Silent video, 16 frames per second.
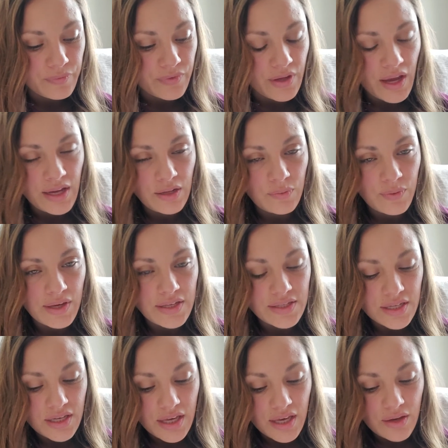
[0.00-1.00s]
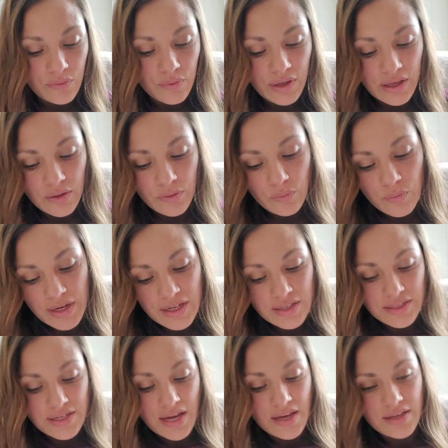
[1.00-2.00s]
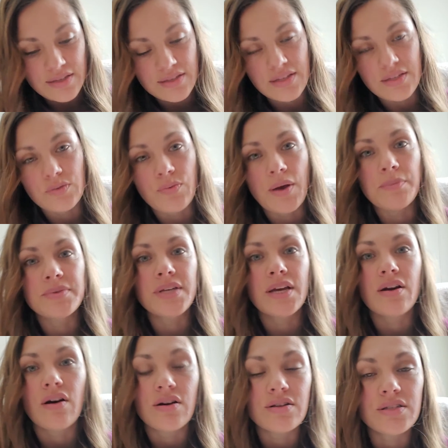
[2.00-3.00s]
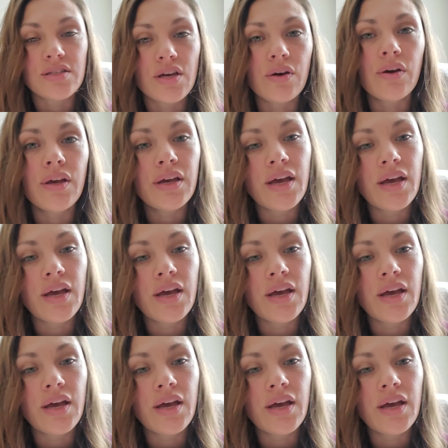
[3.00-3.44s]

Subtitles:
anyways, what it does, this website also,